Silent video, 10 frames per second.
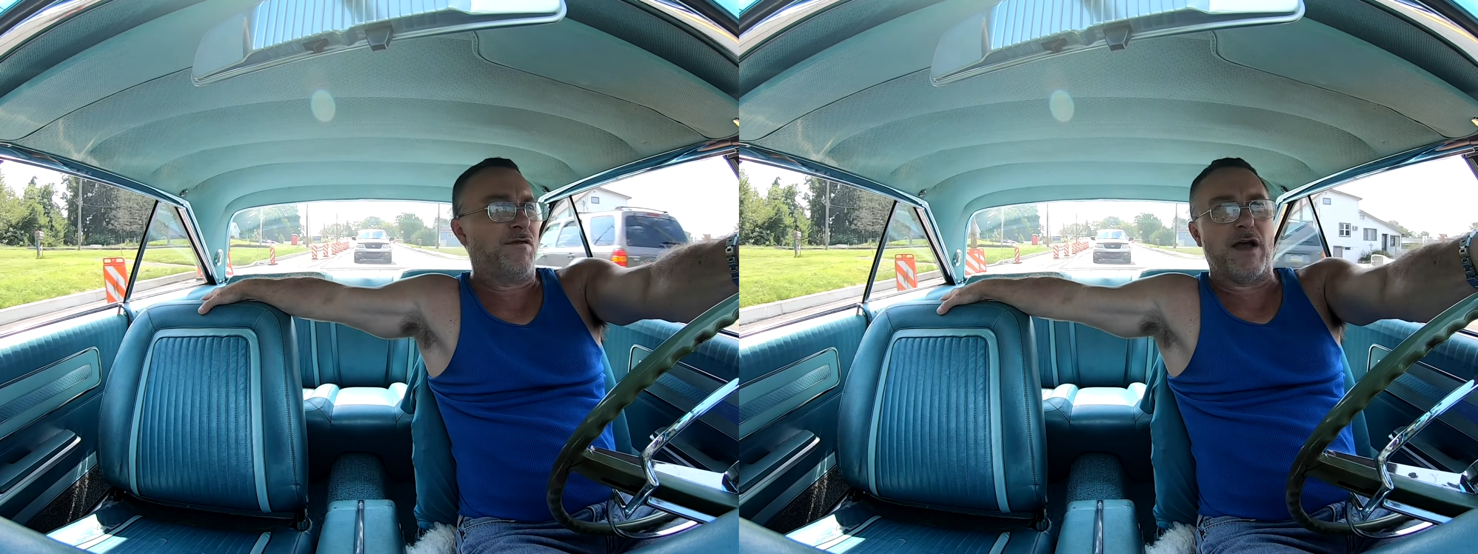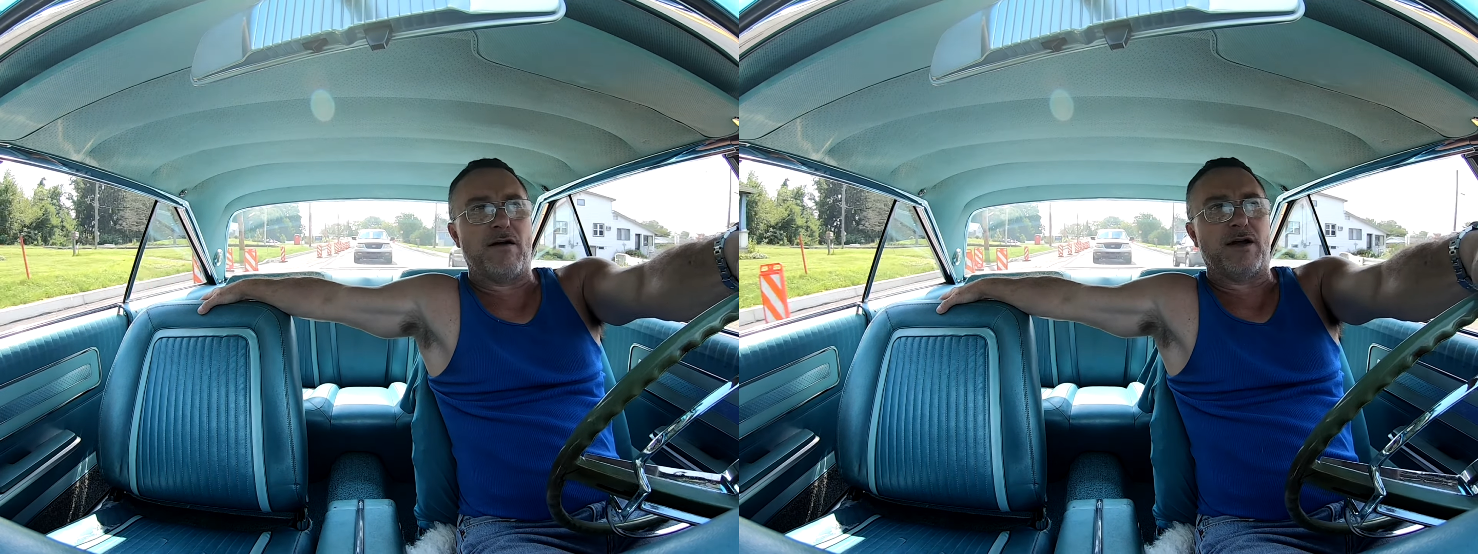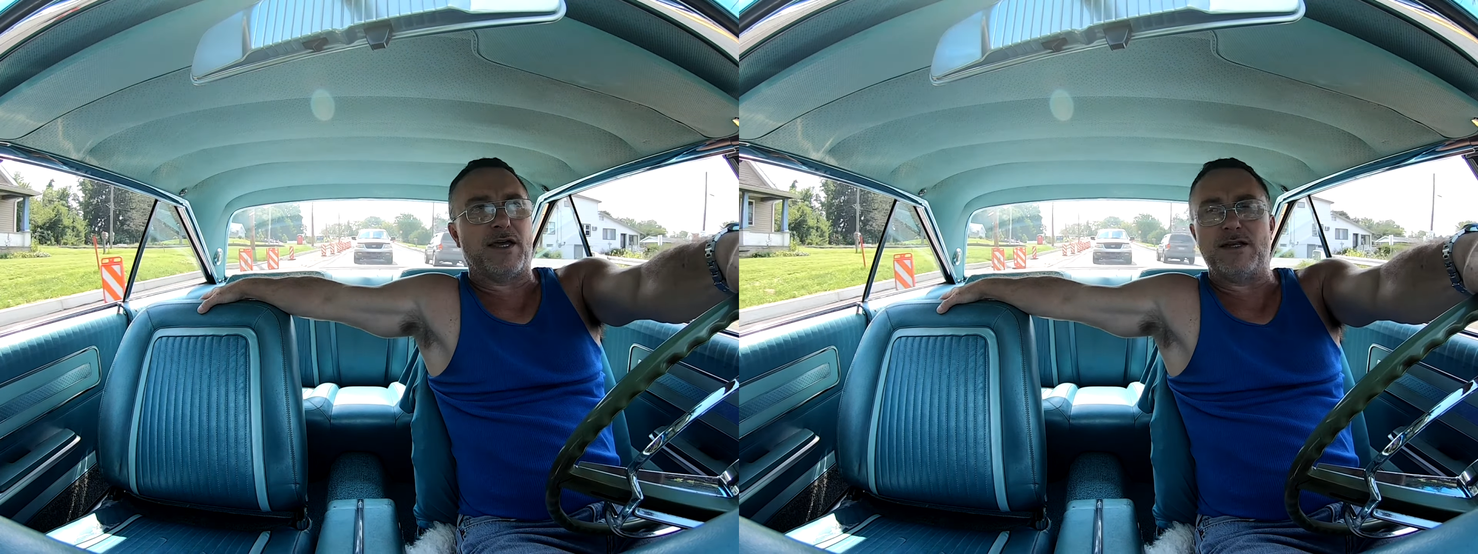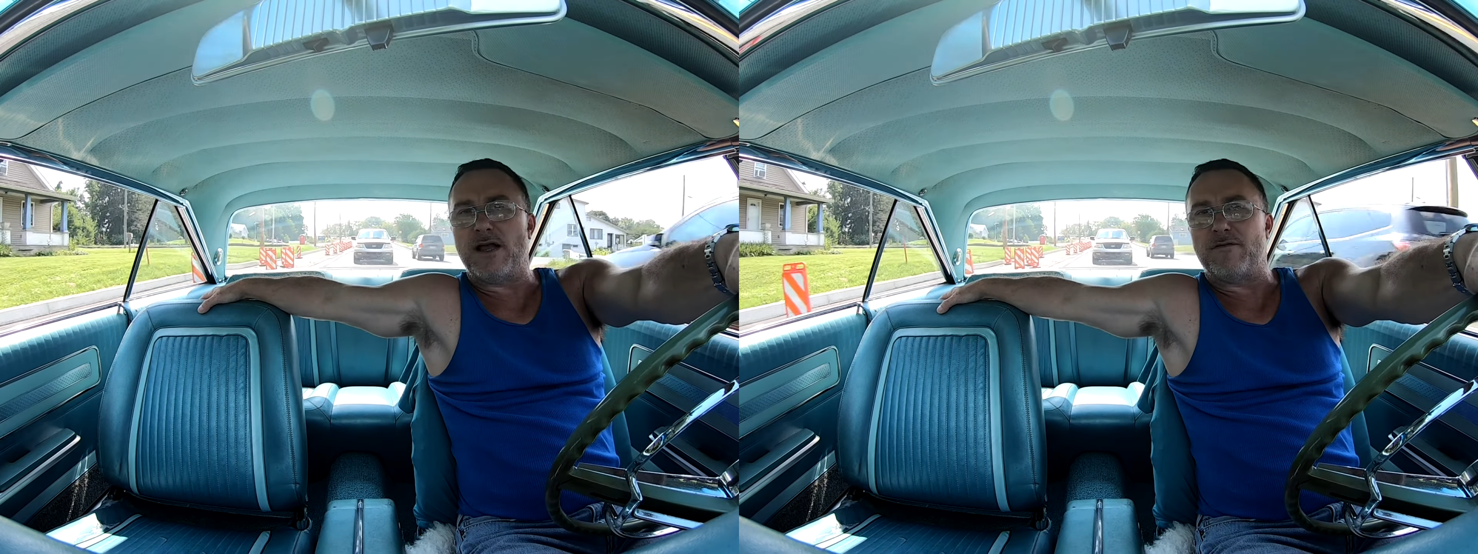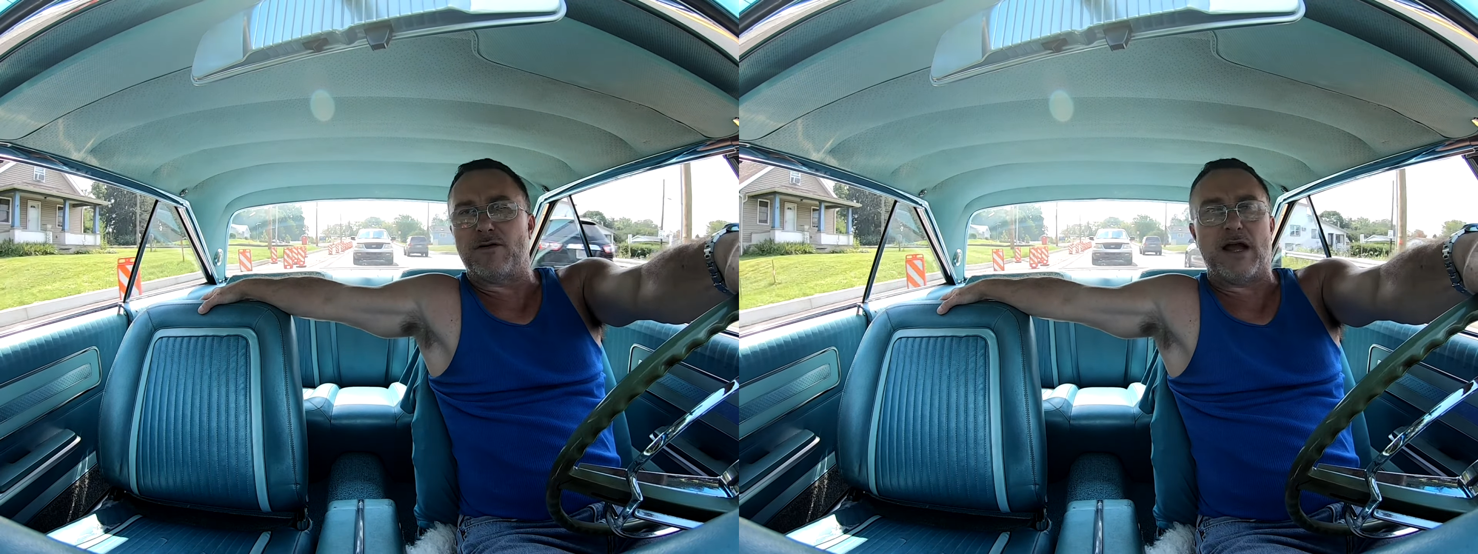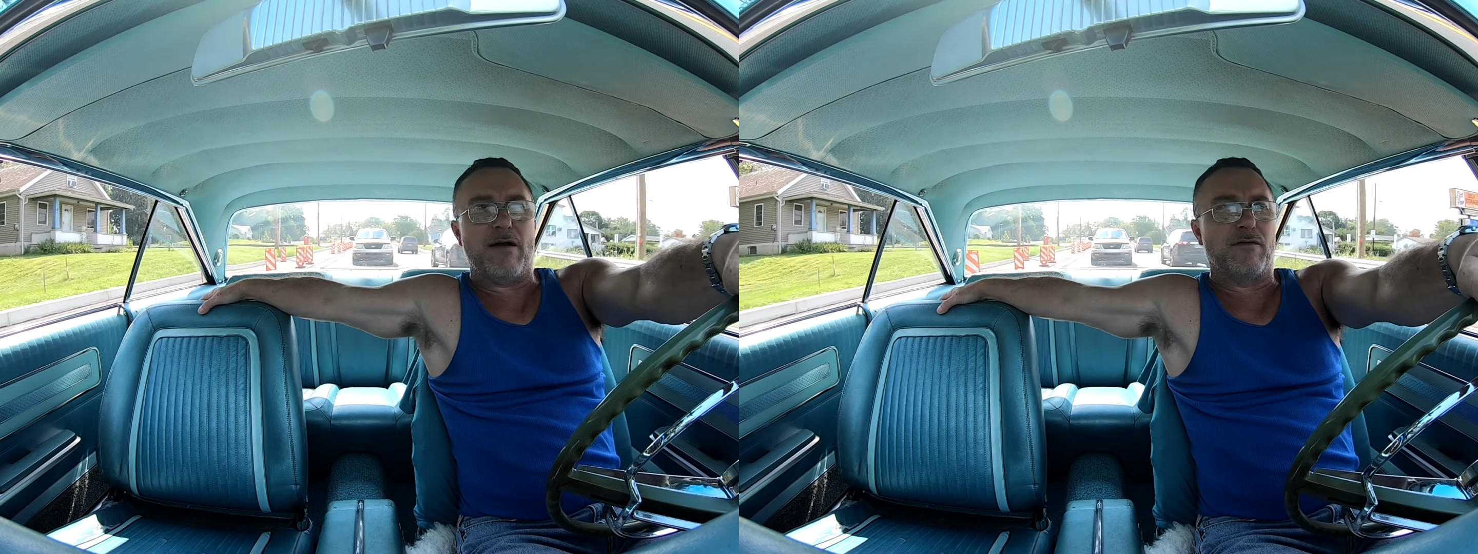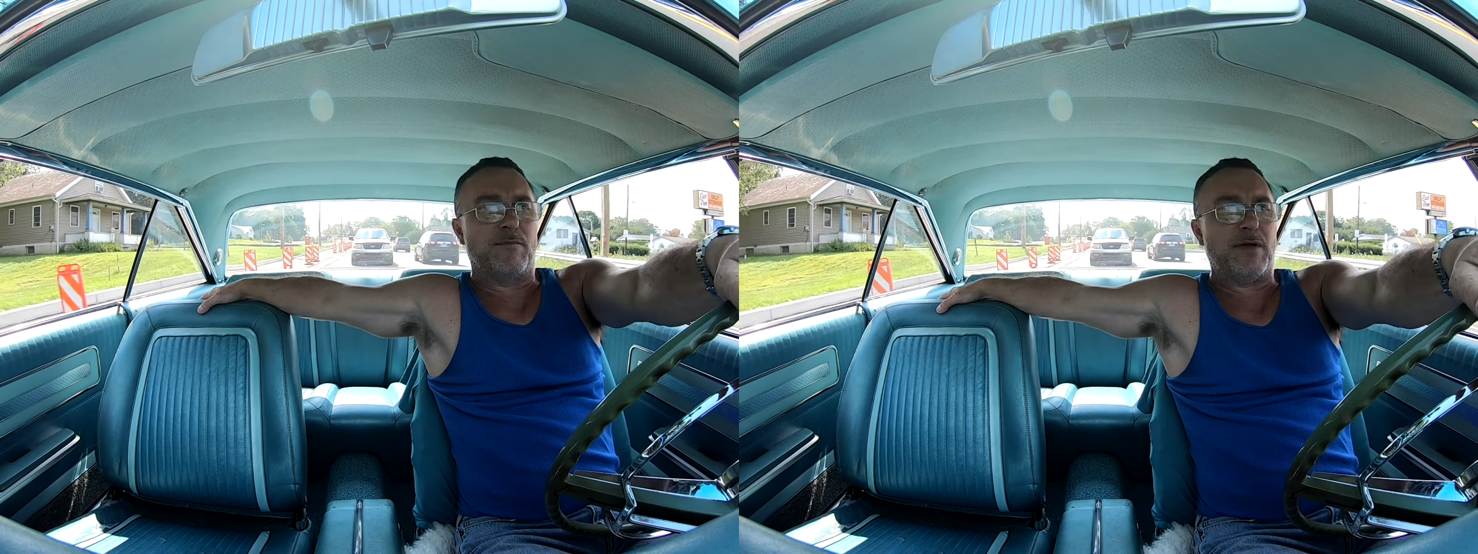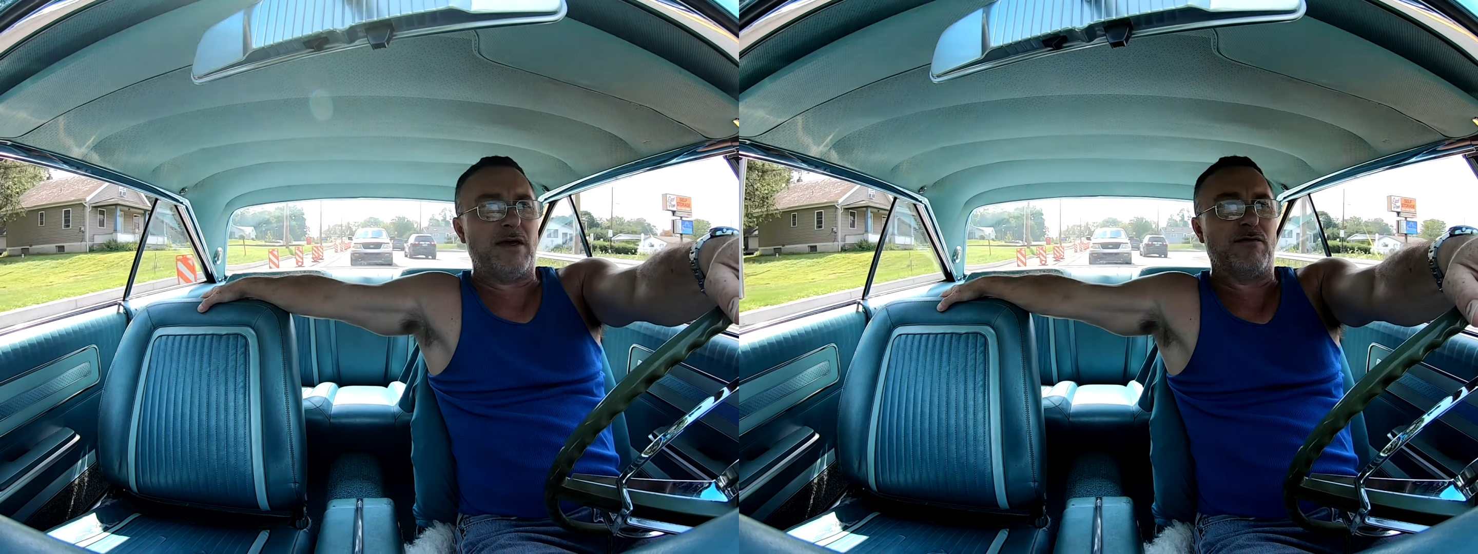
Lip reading: Farah can never ever be